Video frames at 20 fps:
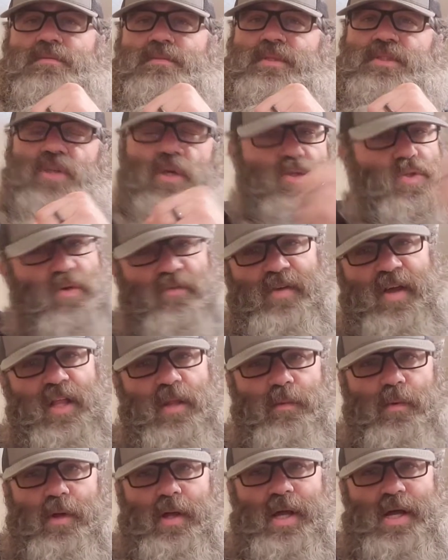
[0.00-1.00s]
It's also
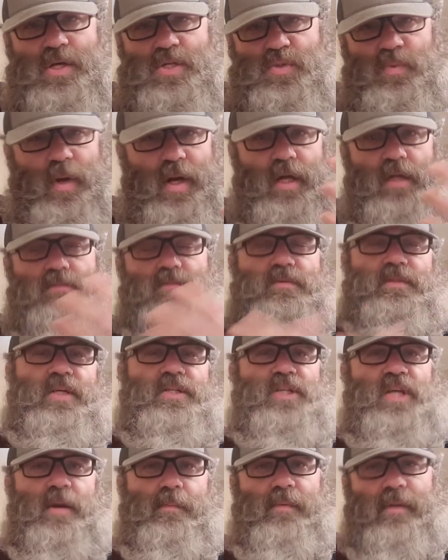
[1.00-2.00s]
available elsewhere.
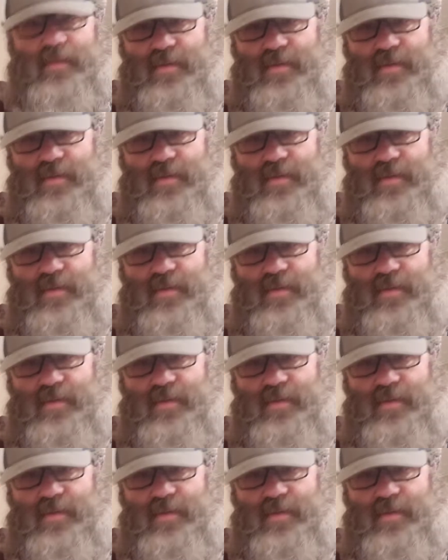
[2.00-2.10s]
There's a couple